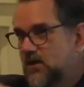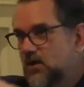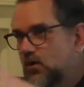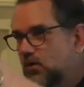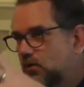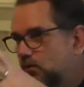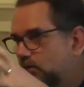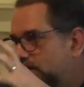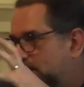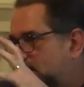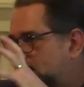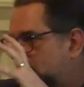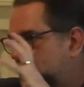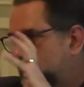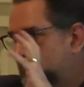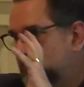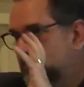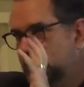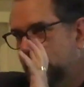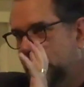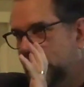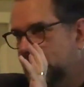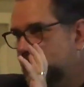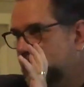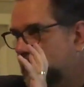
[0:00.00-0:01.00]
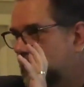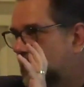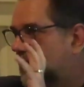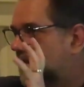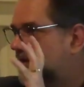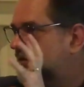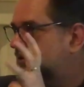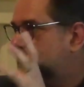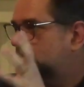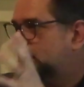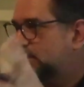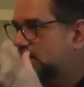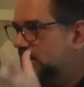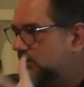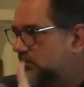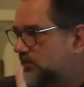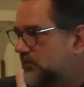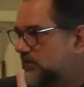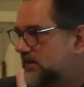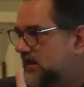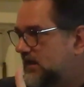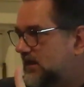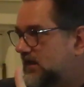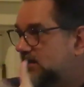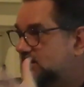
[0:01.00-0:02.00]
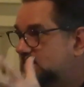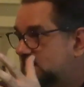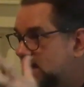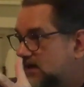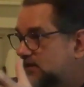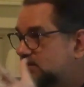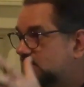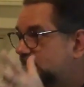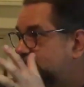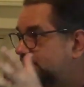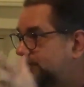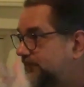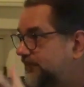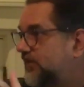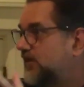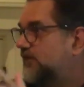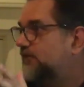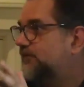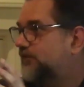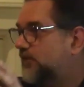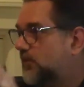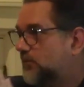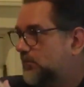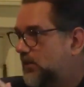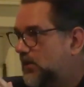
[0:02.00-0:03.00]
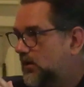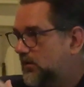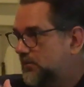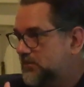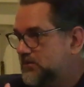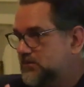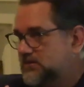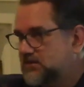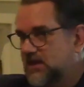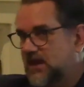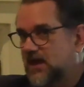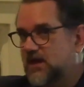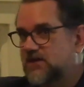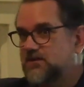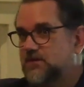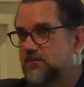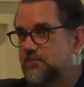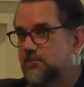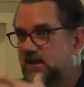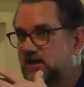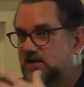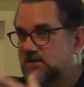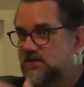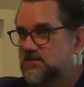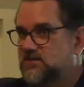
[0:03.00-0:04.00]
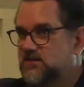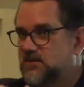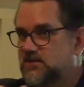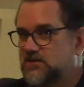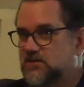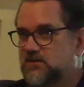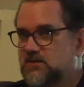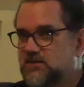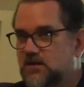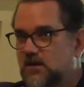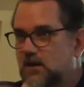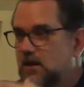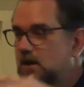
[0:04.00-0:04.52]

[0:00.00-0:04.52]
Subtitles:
or that new methodology or that new data is actually fit for purpose to actually make decisions